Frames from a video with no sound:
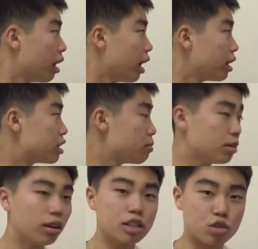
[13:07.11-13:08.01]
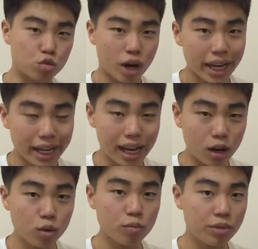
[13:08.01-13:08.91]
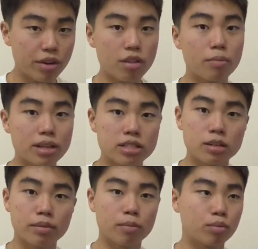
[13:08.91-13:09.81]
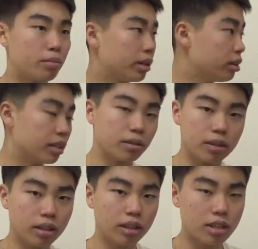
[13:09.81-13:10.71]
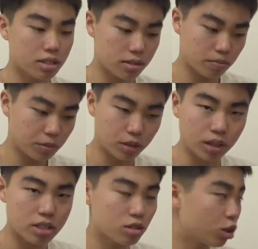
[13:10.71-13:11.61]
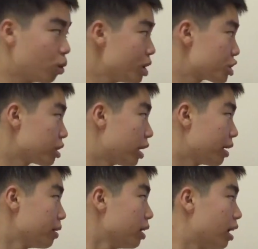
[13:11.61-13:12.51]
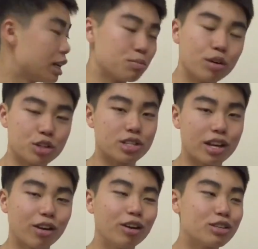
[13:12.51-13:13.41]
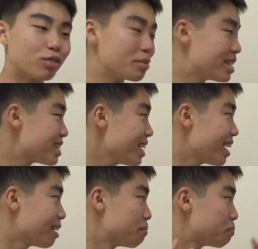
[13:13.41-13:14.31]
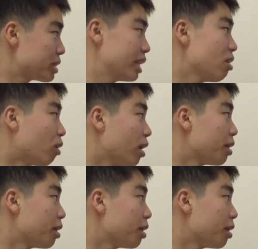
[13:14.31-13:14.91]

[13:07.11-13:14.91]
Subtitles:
And to be honest, right now, they're the best team in the Premier League. Let's not question that. As much as it hurts for me to say that, they are.